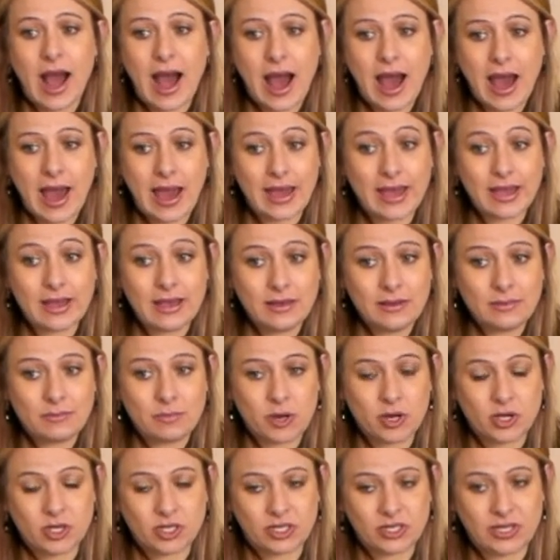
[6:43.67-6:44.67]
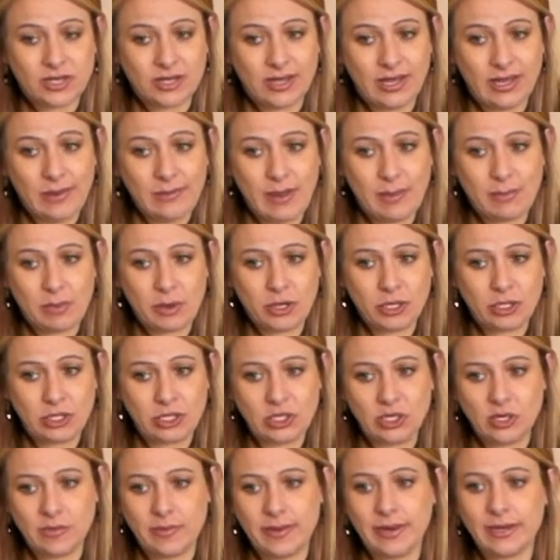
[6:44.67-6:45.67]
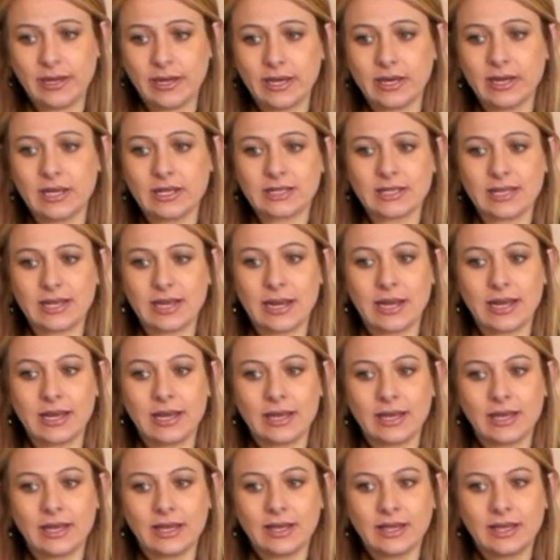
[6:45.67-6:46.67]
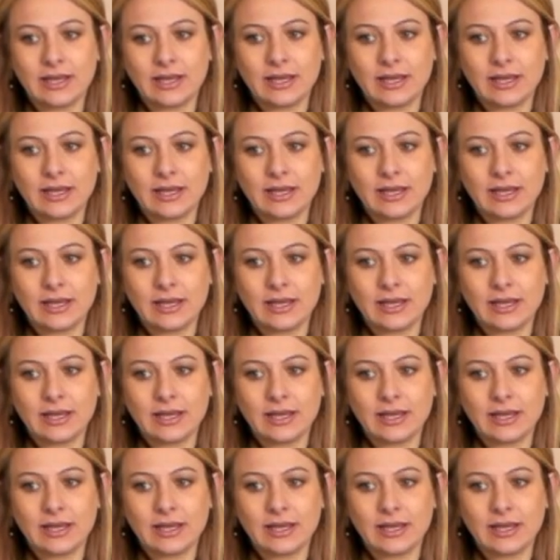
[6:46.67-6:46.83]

I personally, my personal opinion is that it